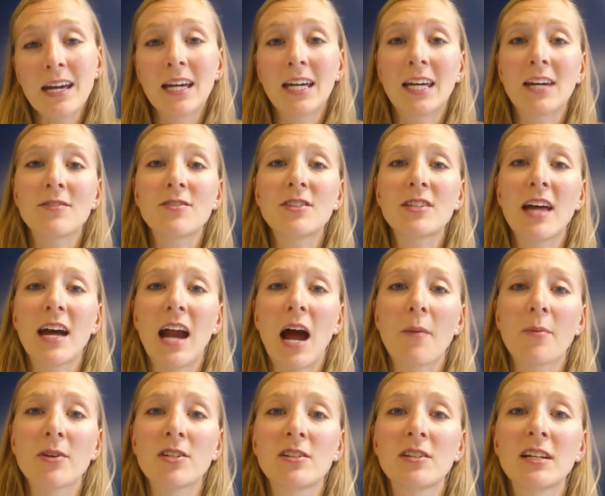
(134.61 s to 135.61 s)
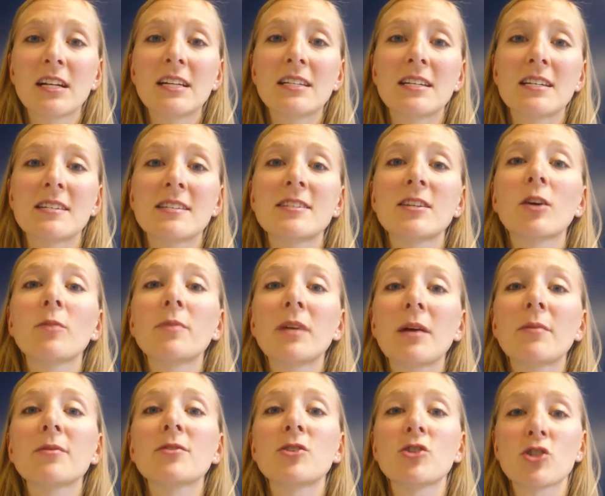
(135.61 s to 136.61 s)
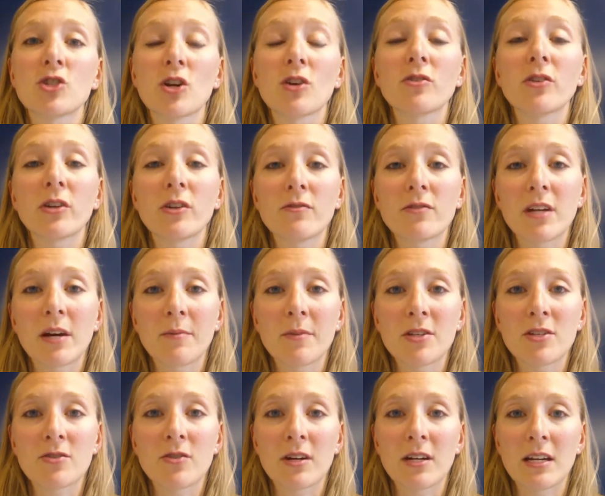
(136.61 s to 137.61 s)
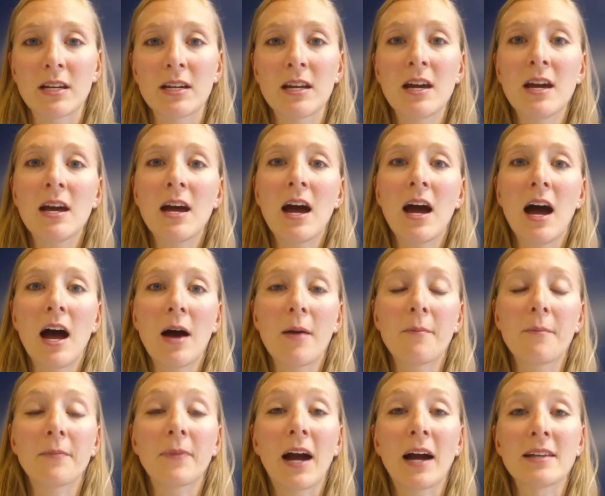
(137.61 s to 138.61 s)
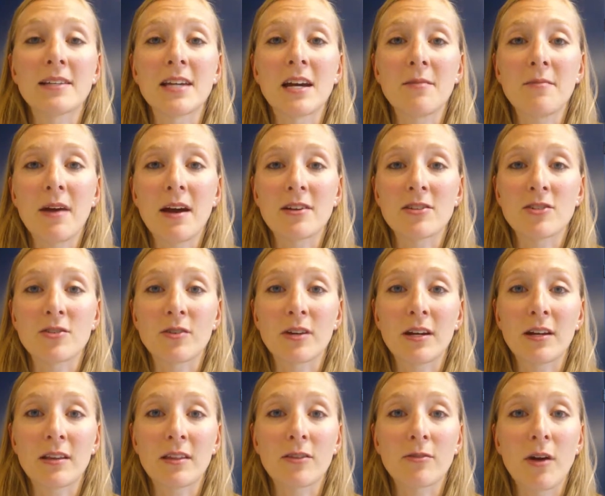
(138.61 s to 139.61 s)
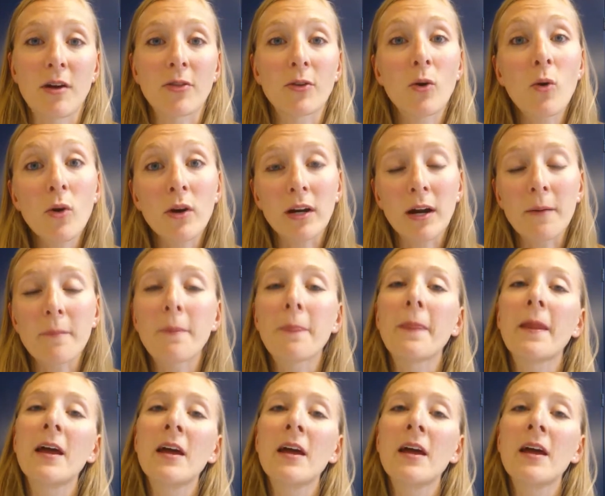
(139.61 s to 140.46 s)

It gives you that opportunity to still be able to show that you demonstrated content mastery throughout the quarter.